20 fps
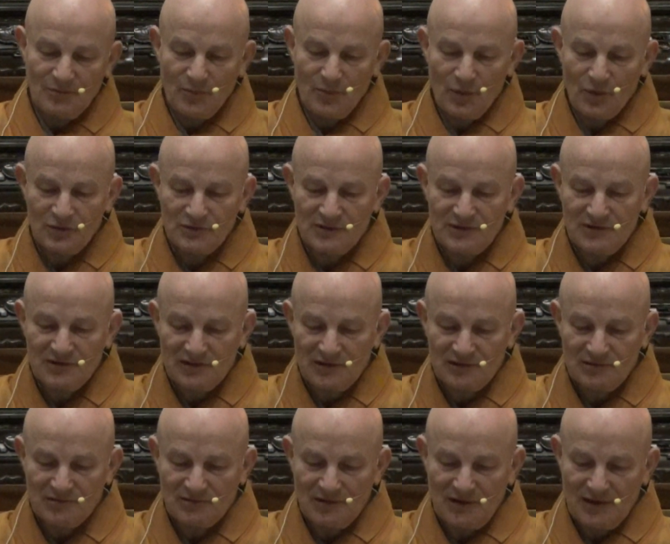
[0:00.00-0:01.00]

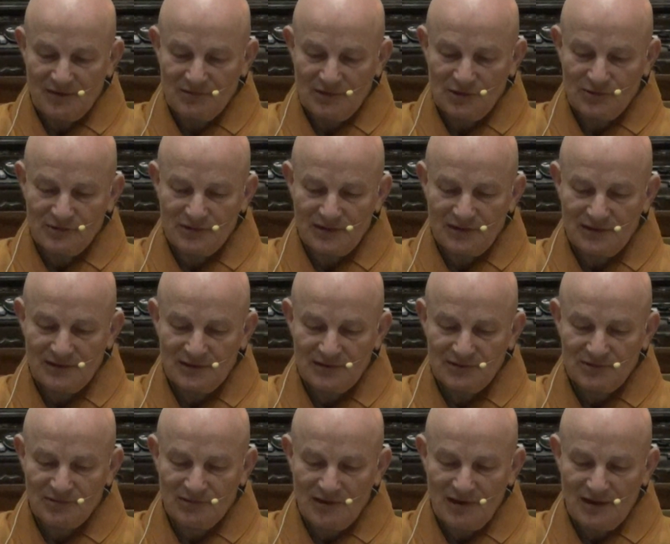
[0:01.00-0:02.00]
Bodhisattva
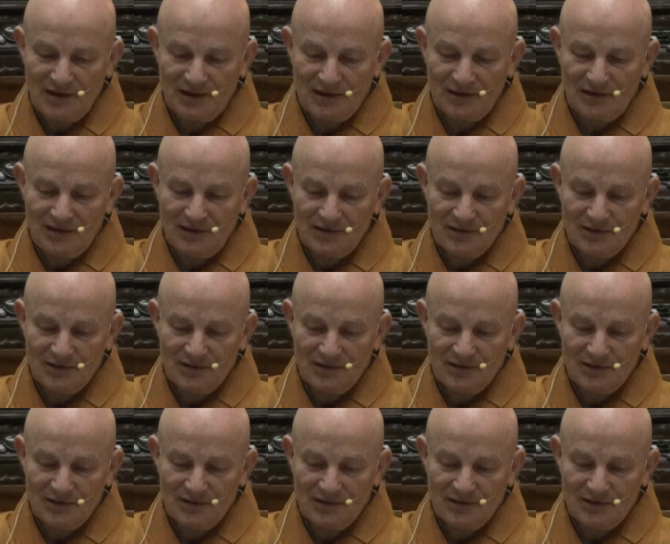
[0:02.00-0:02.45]
Avalokiteshvara,